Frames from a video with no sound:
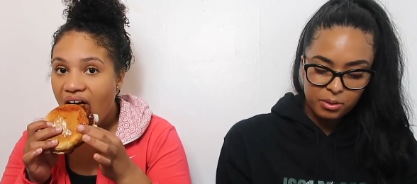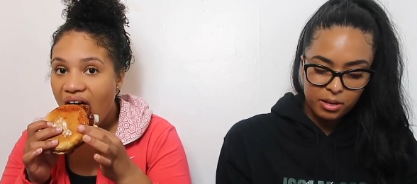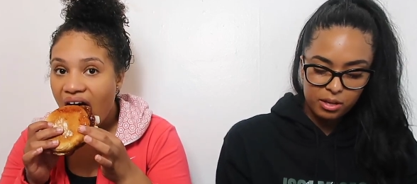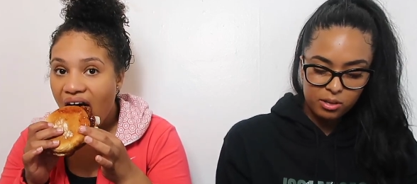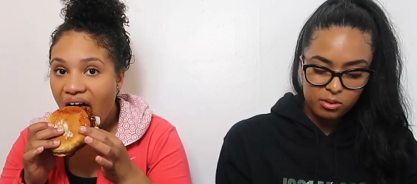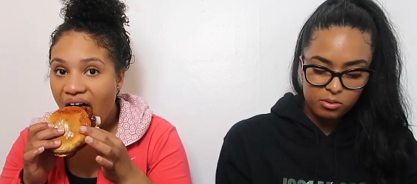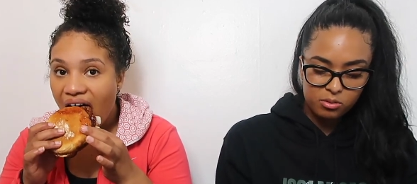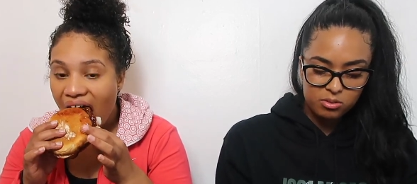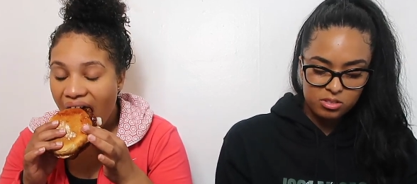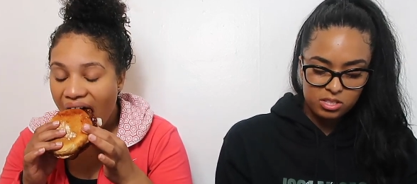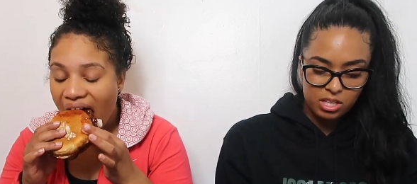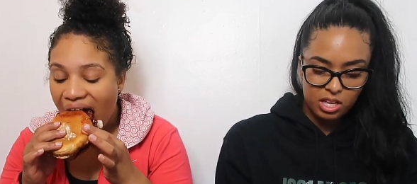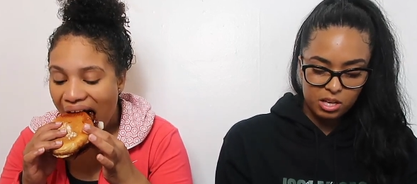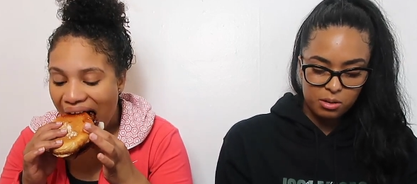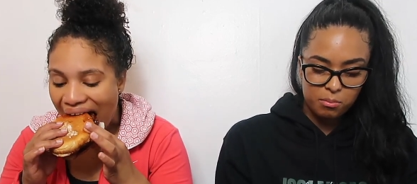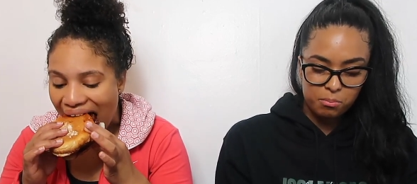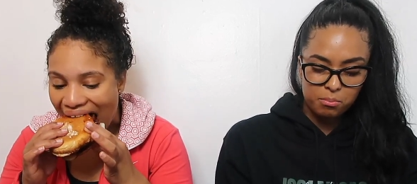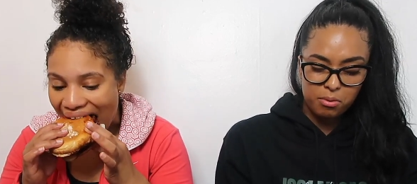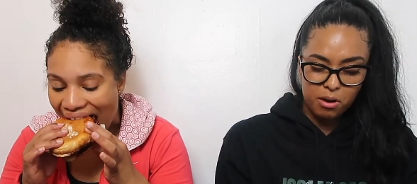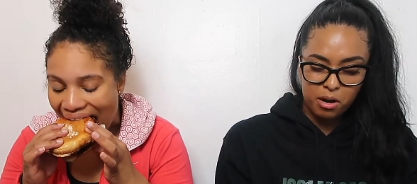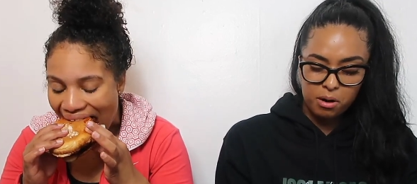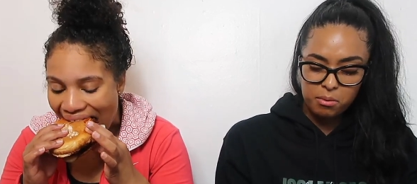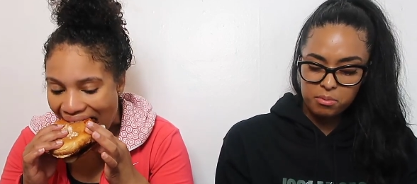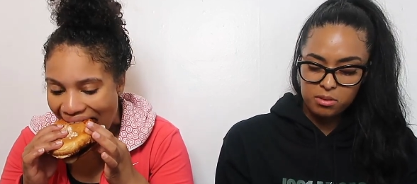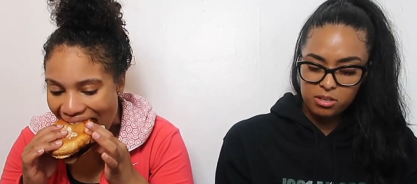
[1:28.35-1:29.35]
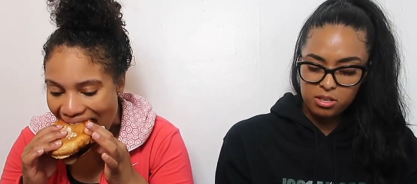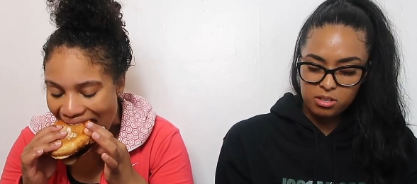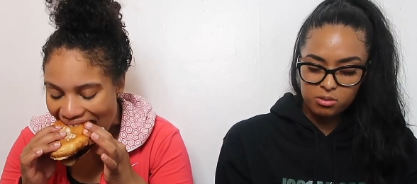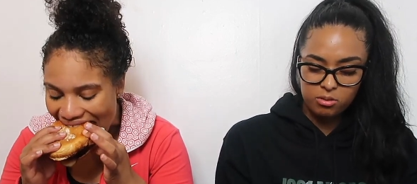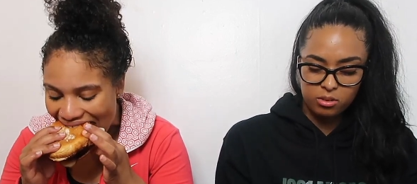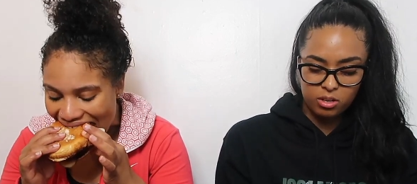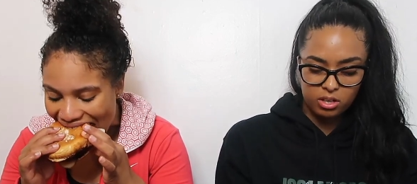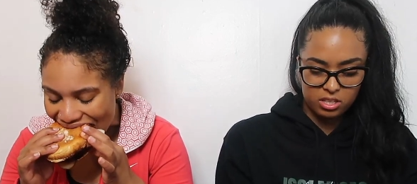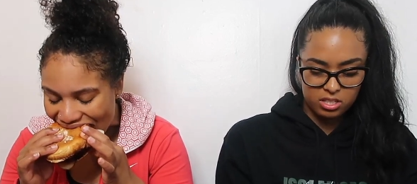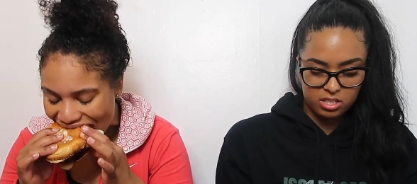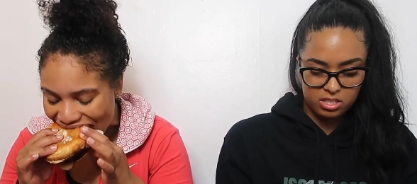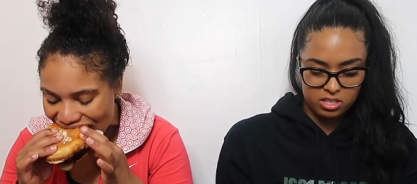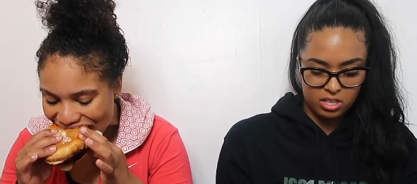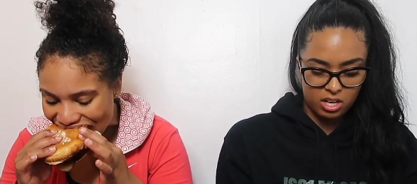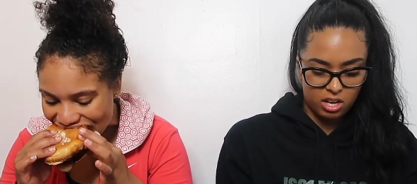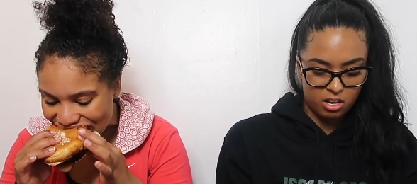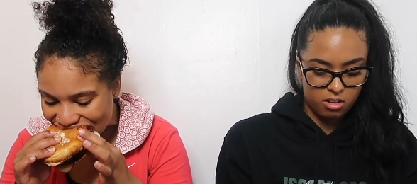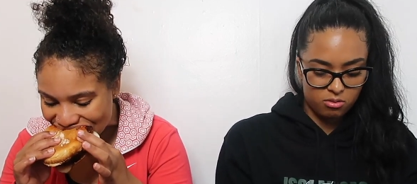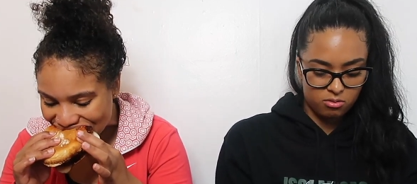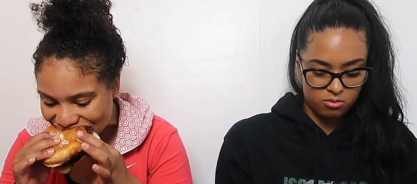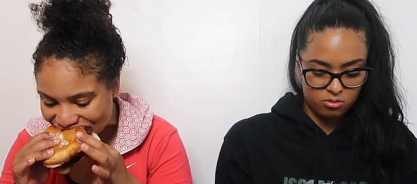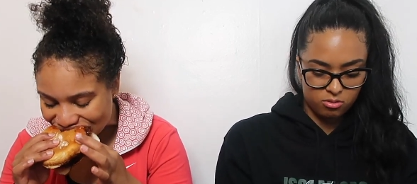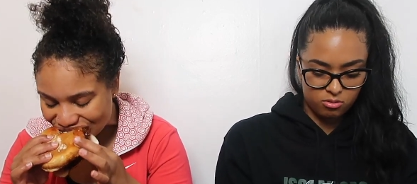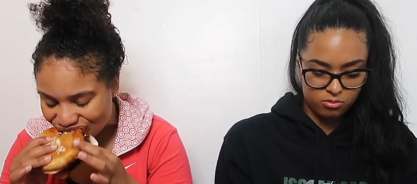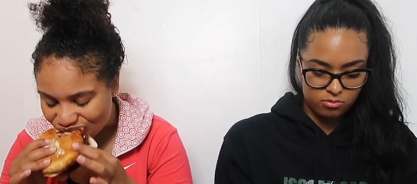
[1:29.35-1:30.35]
Speaker 1: pickles, and barbecue, and I
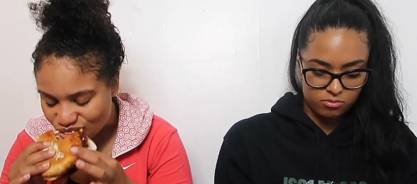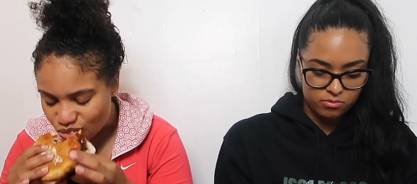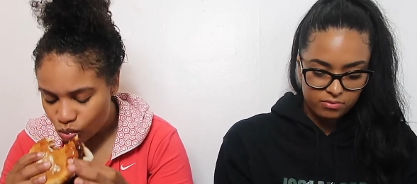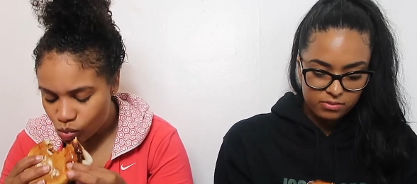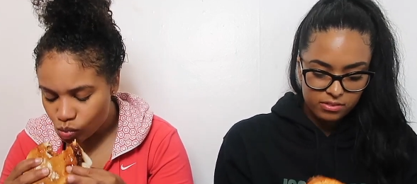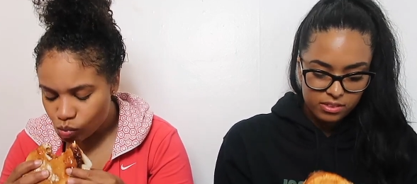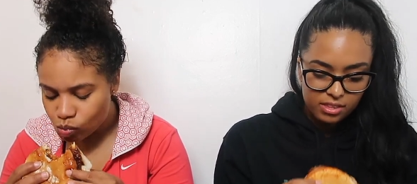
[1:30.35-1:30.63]
don't know.